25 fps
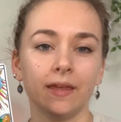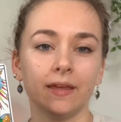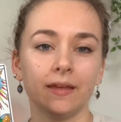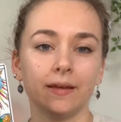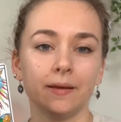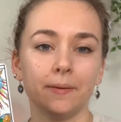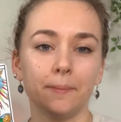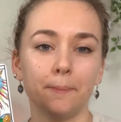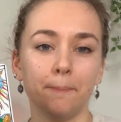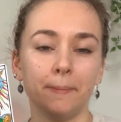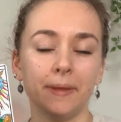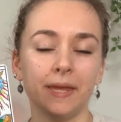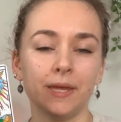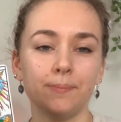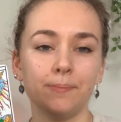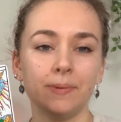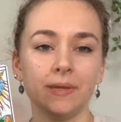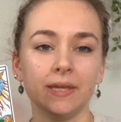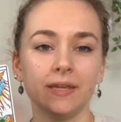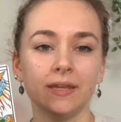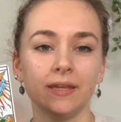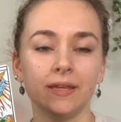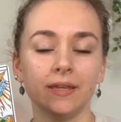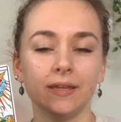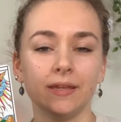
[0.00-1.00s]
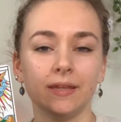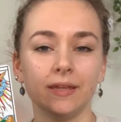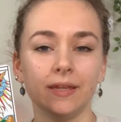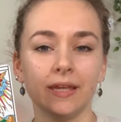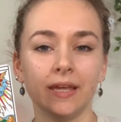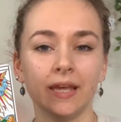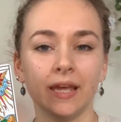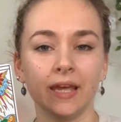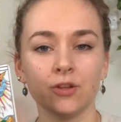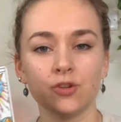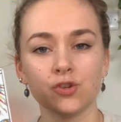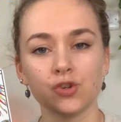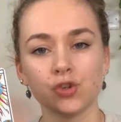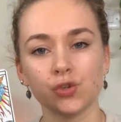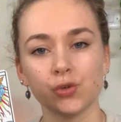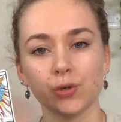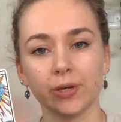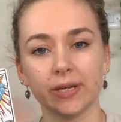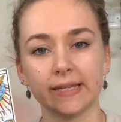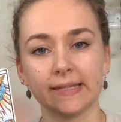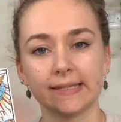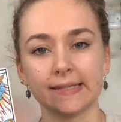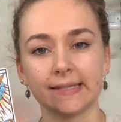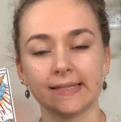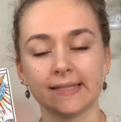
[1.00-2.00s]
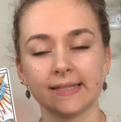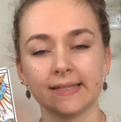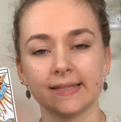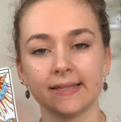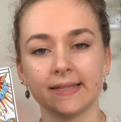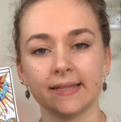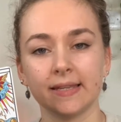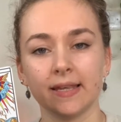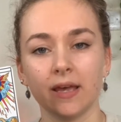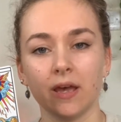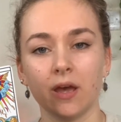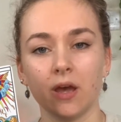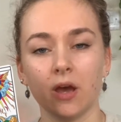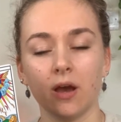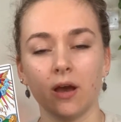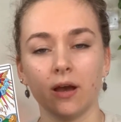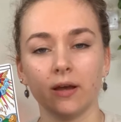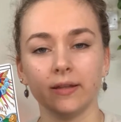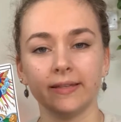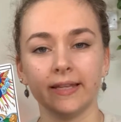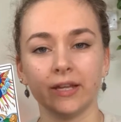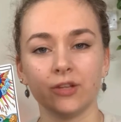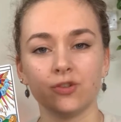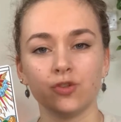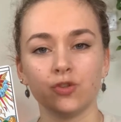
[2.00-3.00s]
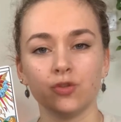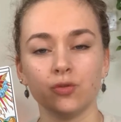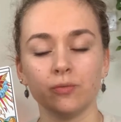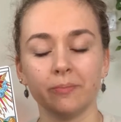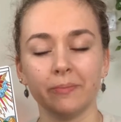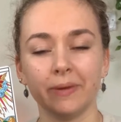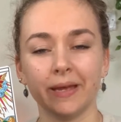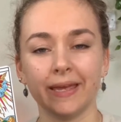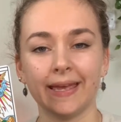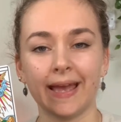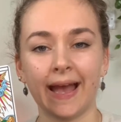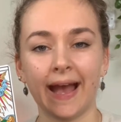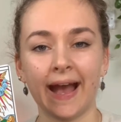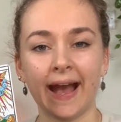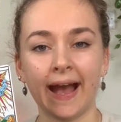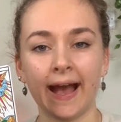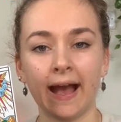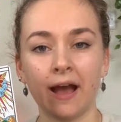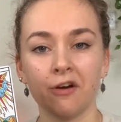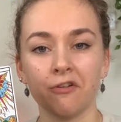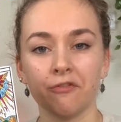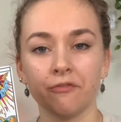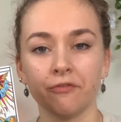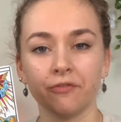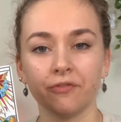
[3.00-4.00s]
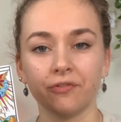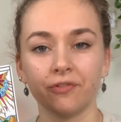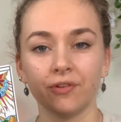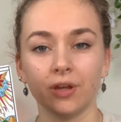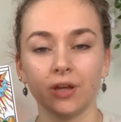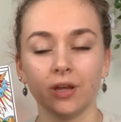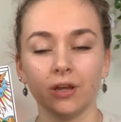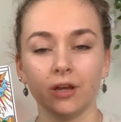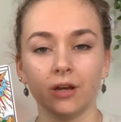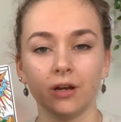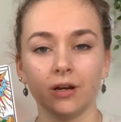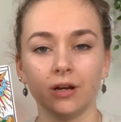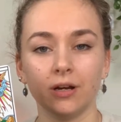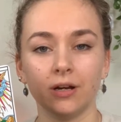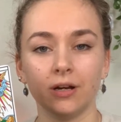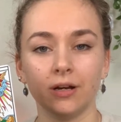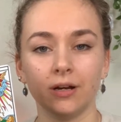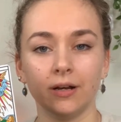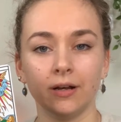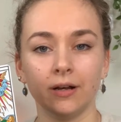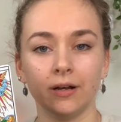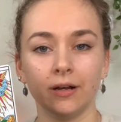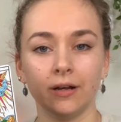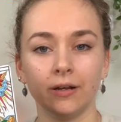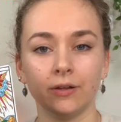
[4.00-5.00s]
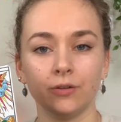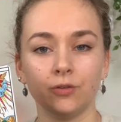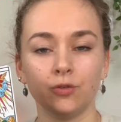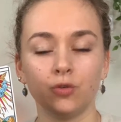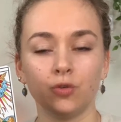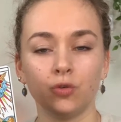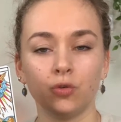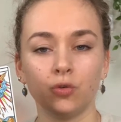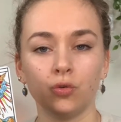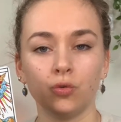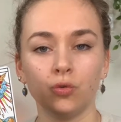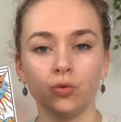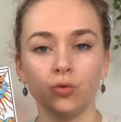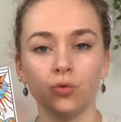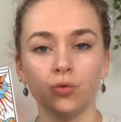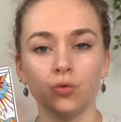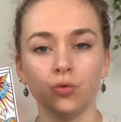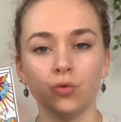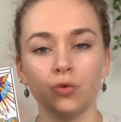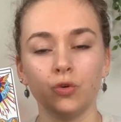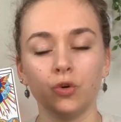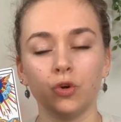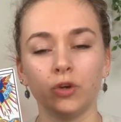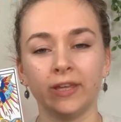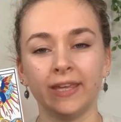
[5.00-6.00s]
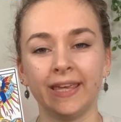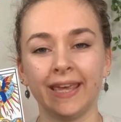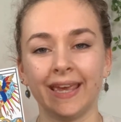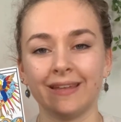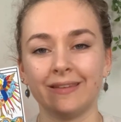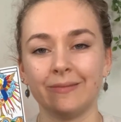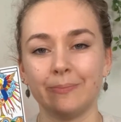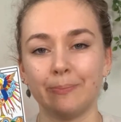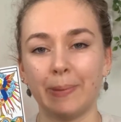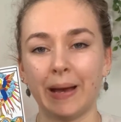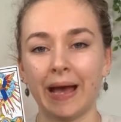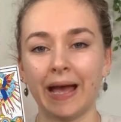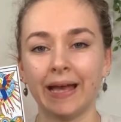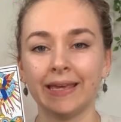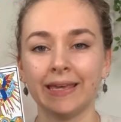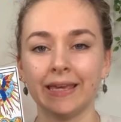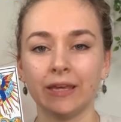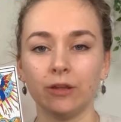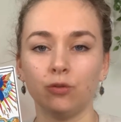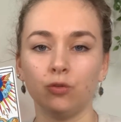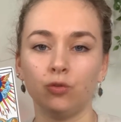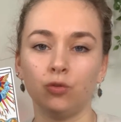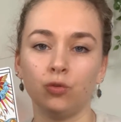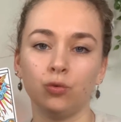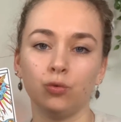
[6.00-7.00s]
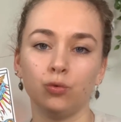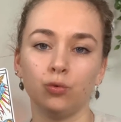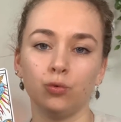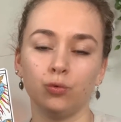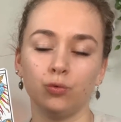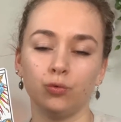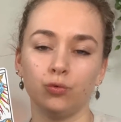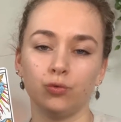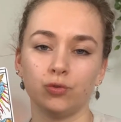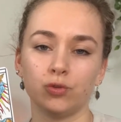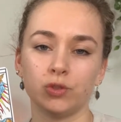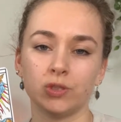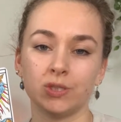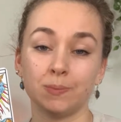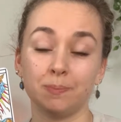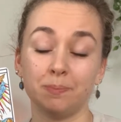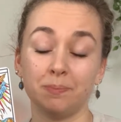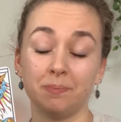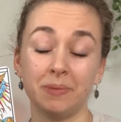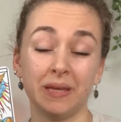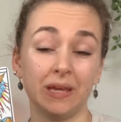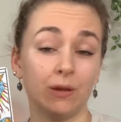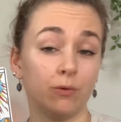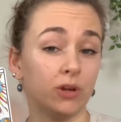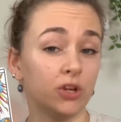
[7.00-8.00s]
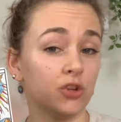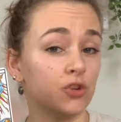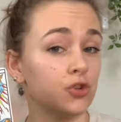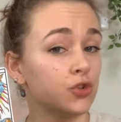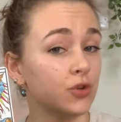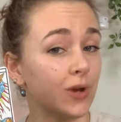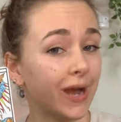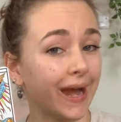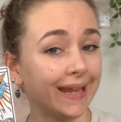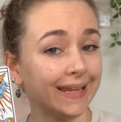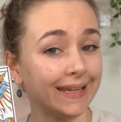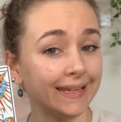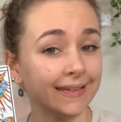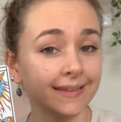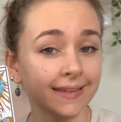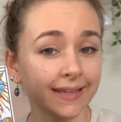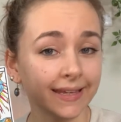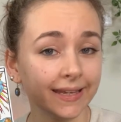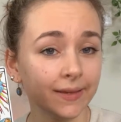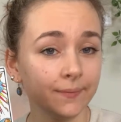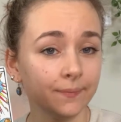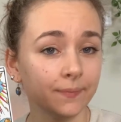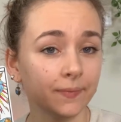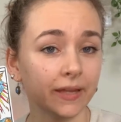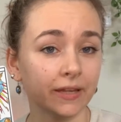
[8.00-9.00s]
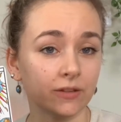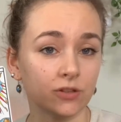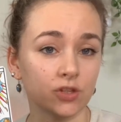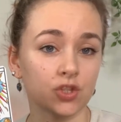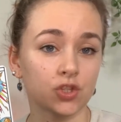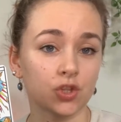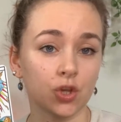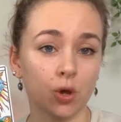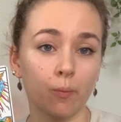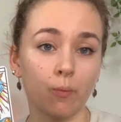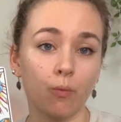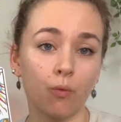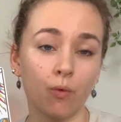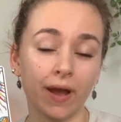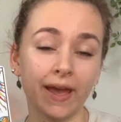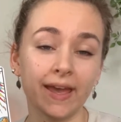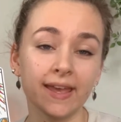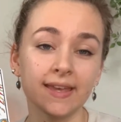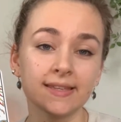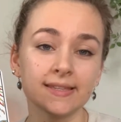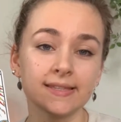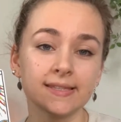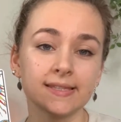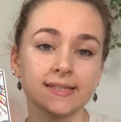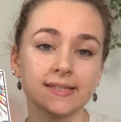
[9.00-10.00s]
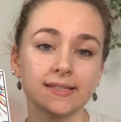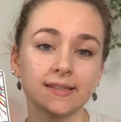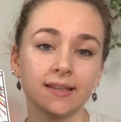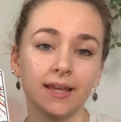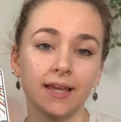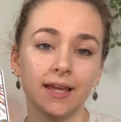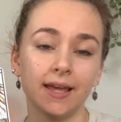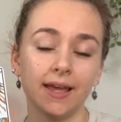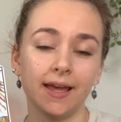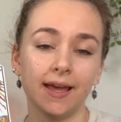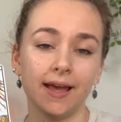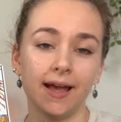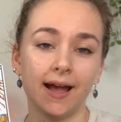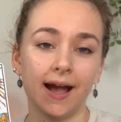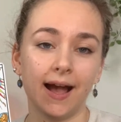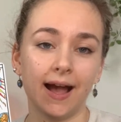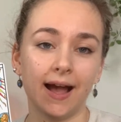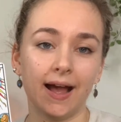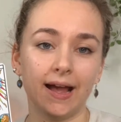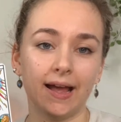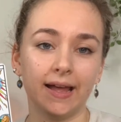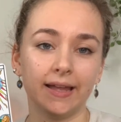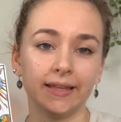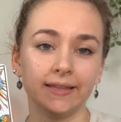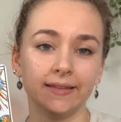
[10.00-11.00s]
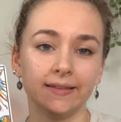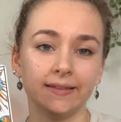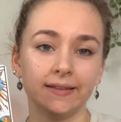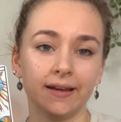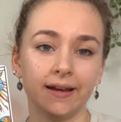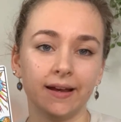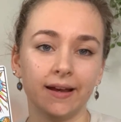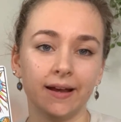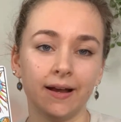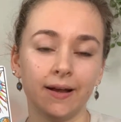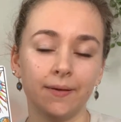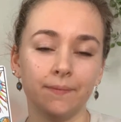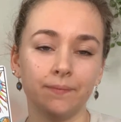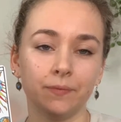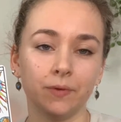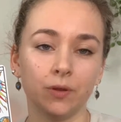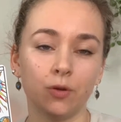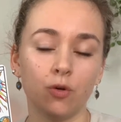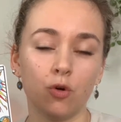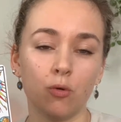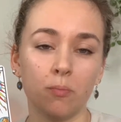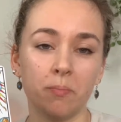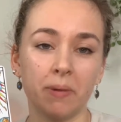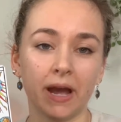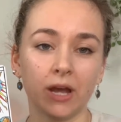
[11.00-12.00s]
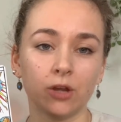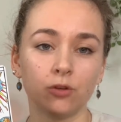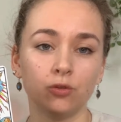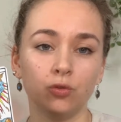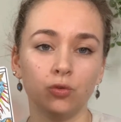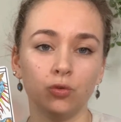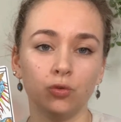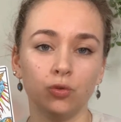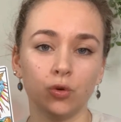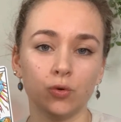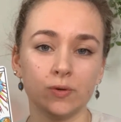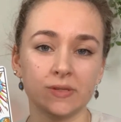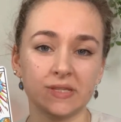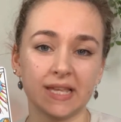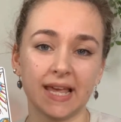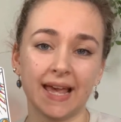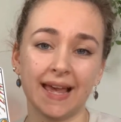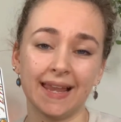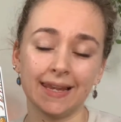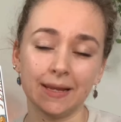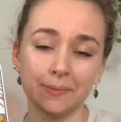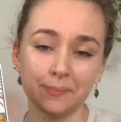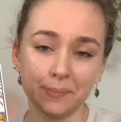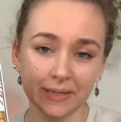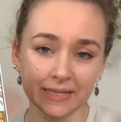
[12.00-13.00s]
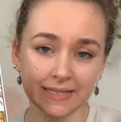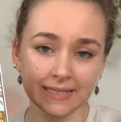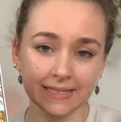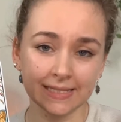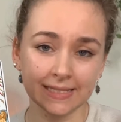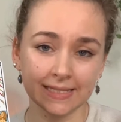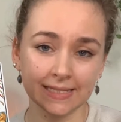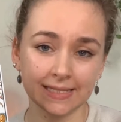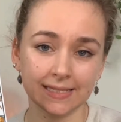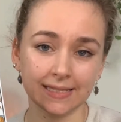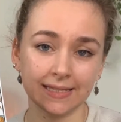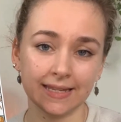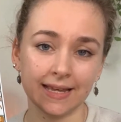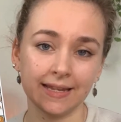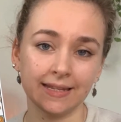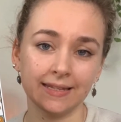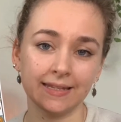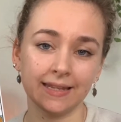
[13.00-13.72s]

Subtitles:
maybe interest that you may have to get back into spirituality in some ways, and go back to those elements that